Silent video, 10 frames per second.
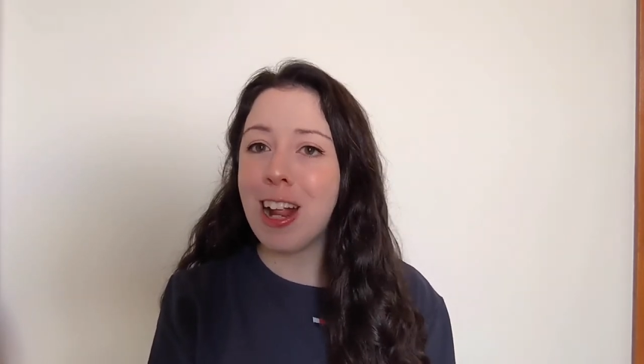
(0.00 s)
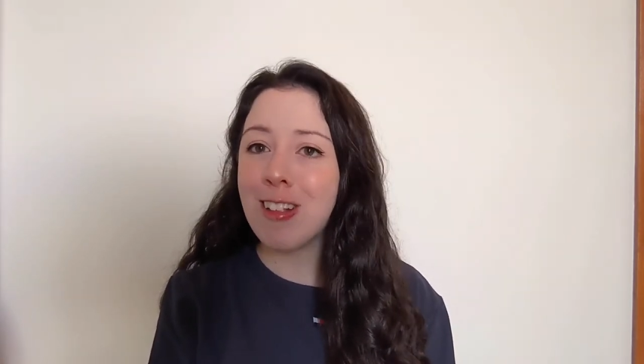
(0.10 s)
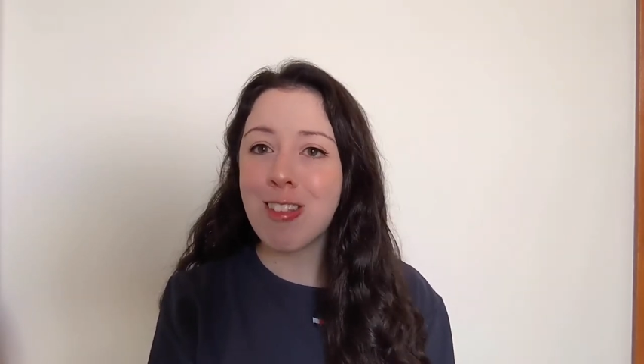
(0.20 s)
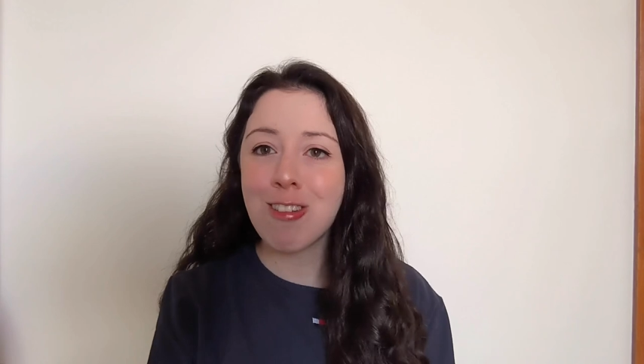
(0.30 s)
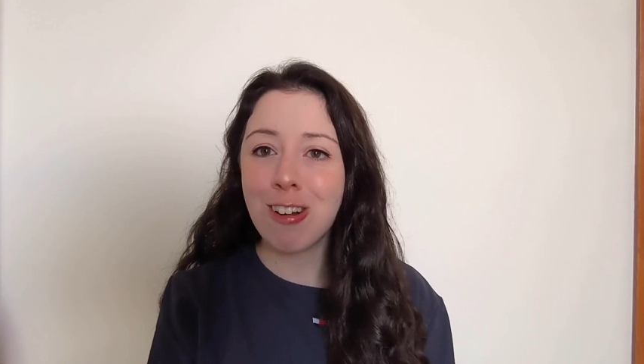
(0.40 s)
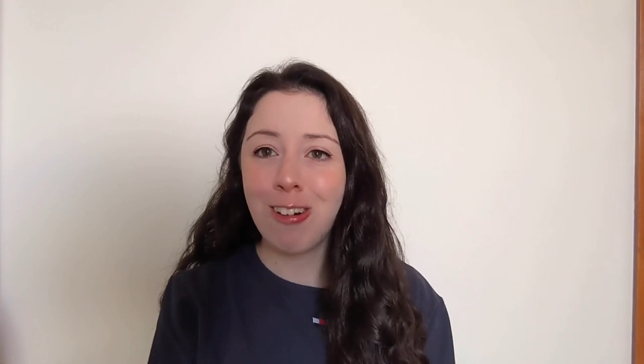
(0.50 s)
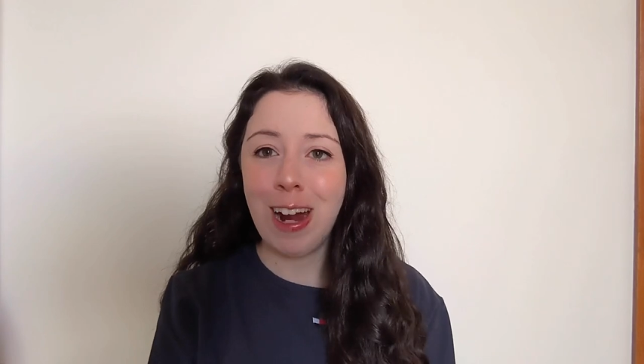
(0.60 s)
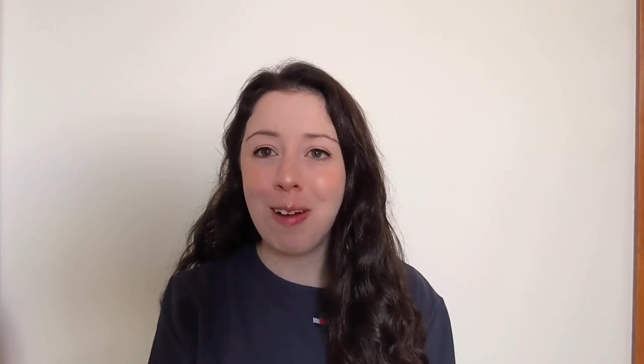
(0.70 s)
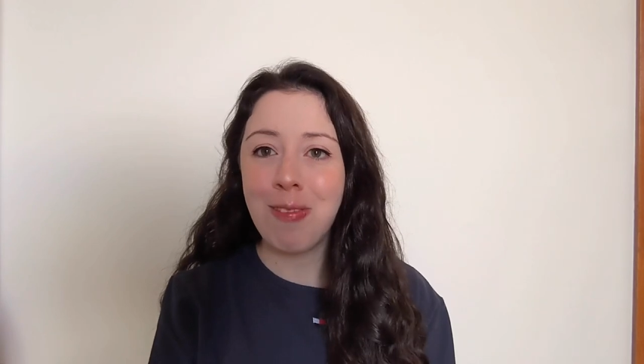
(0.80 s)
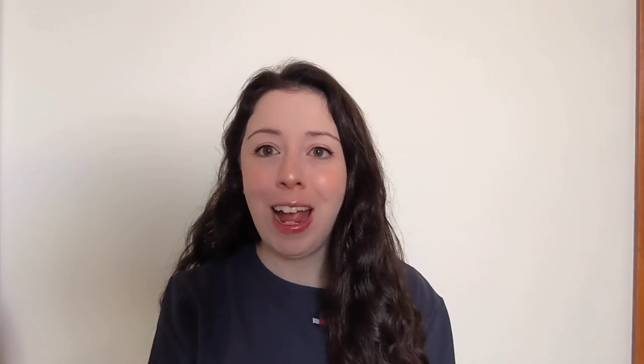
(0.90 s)

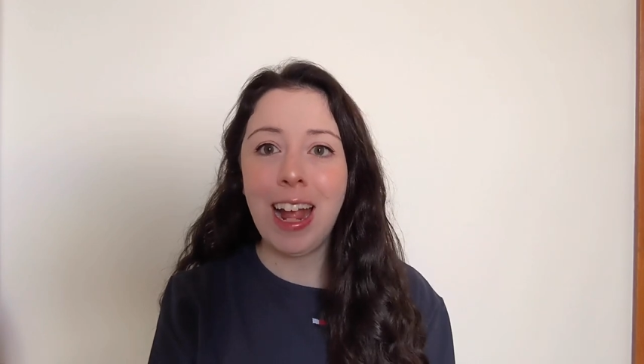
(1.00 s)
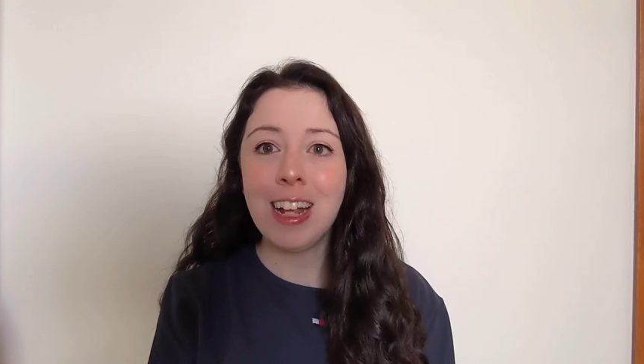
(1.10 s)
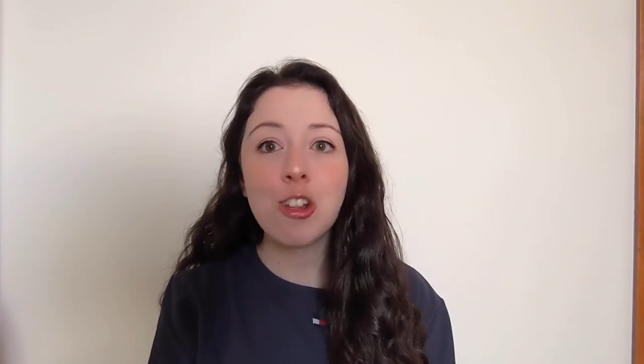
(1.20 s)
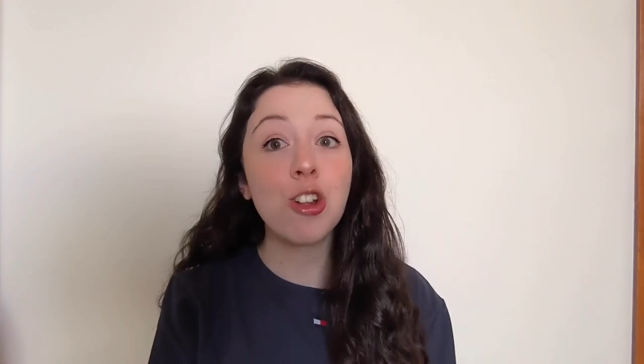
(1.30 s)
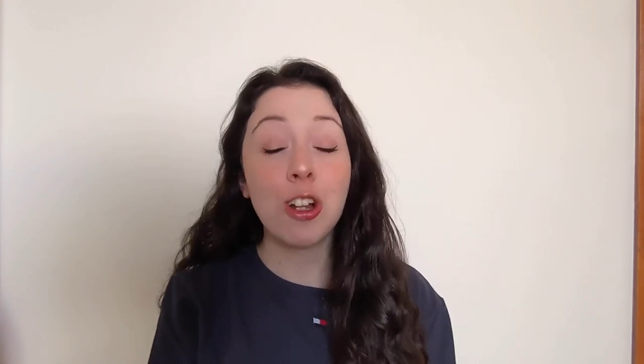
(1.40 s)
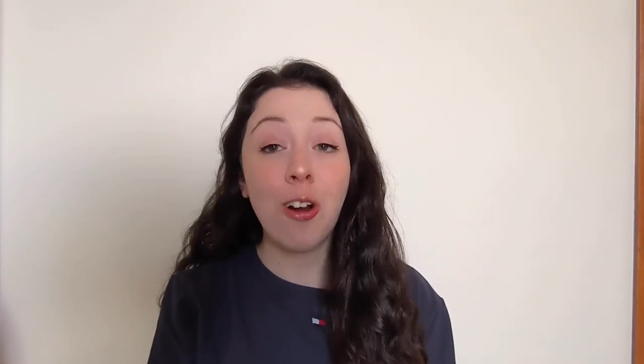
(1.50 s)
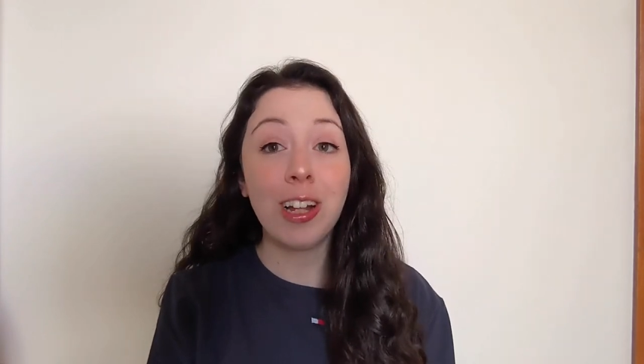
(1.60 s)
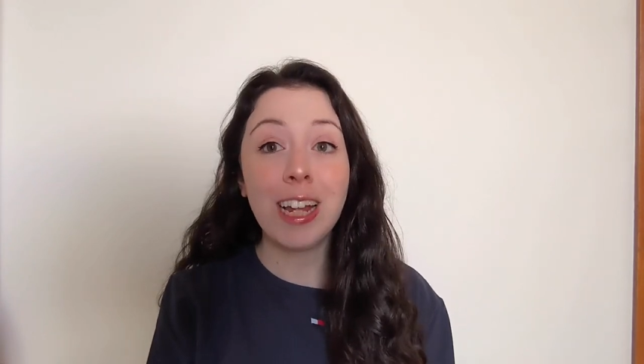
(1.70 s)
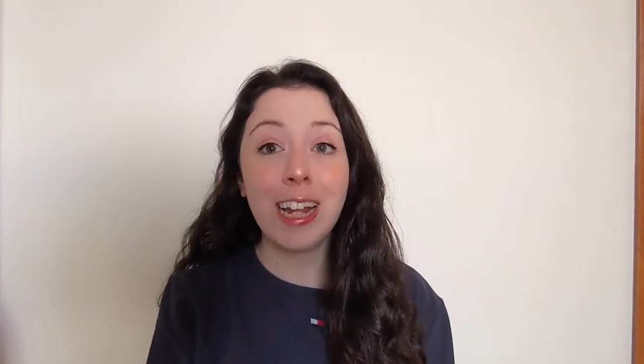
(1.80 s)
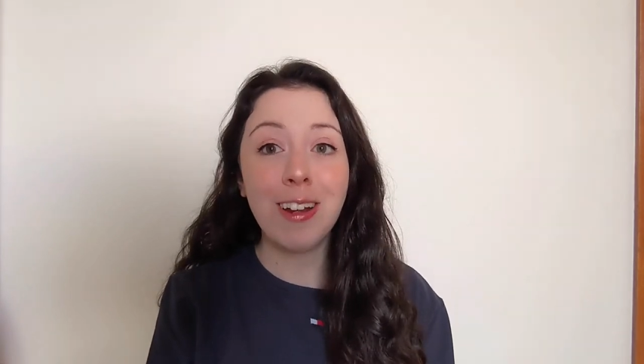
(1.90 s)
Instagram page and
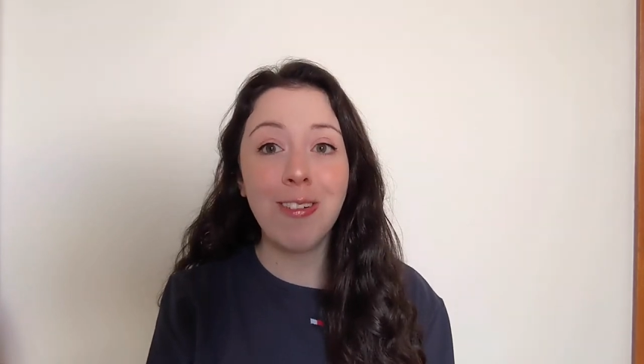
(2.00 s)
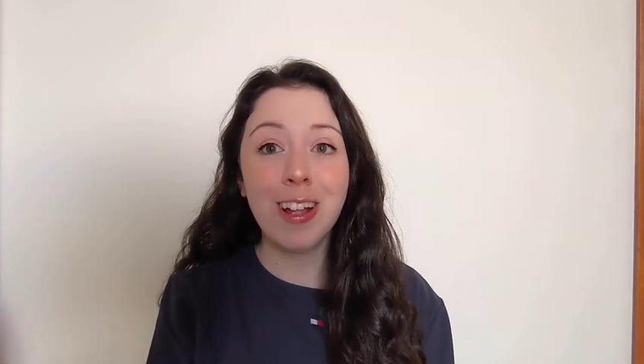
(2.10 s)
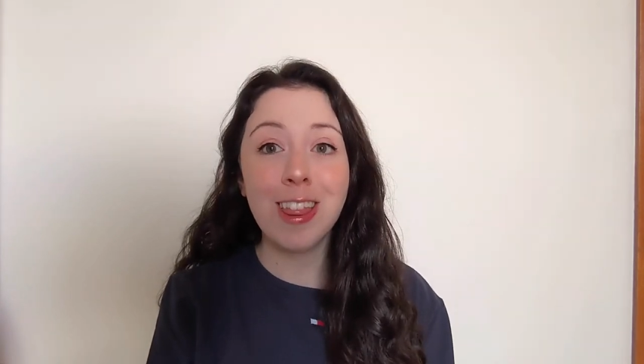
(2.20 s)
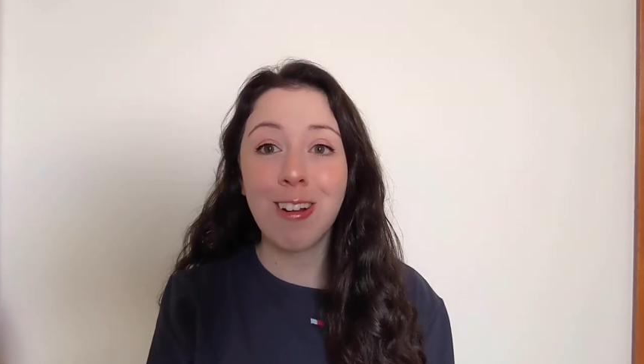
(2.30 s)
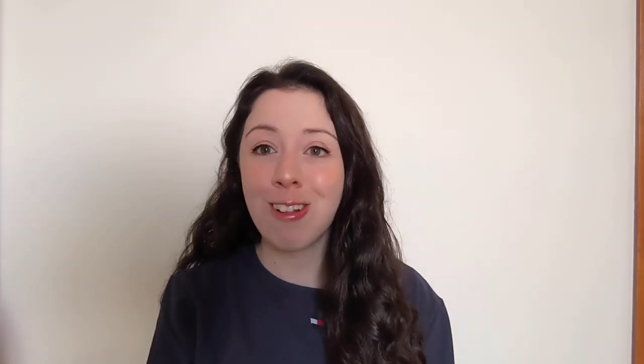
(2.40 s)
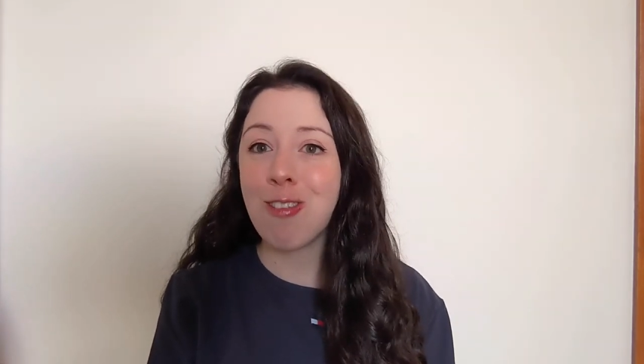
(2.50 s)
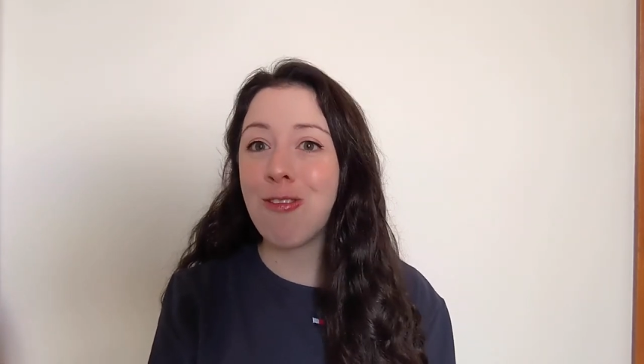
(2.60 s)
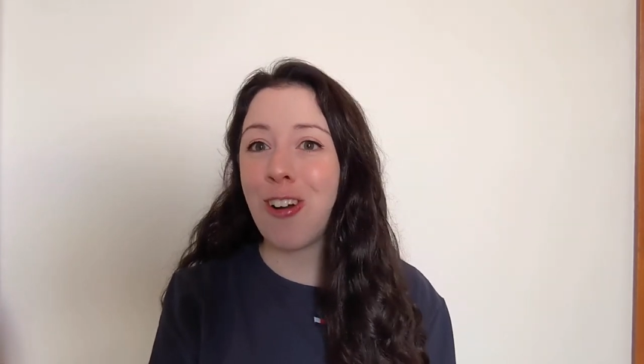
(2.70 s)
on here with those